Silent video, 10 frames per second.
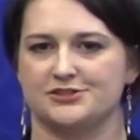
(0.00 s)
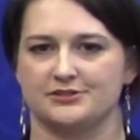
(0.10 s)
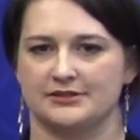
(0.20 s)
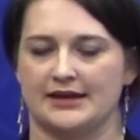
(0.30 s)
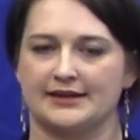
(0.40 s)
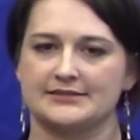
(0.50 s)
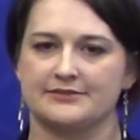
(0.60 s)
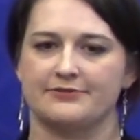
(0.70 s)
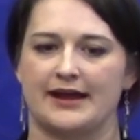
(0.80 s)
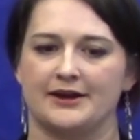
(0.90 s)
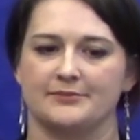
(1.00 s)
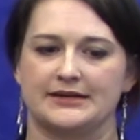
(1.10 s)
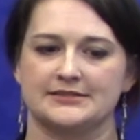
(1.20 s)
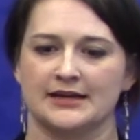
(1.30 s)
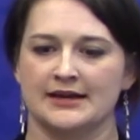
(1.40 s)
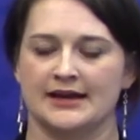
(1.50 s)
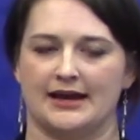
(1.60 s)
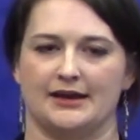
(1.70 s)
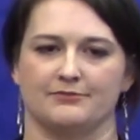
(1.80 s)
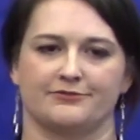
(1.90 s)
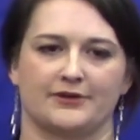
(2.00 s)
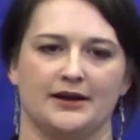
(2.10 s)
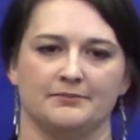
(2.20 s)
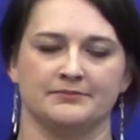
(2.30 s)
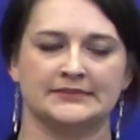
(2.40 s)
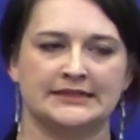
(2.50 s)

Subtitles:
to the next environment, from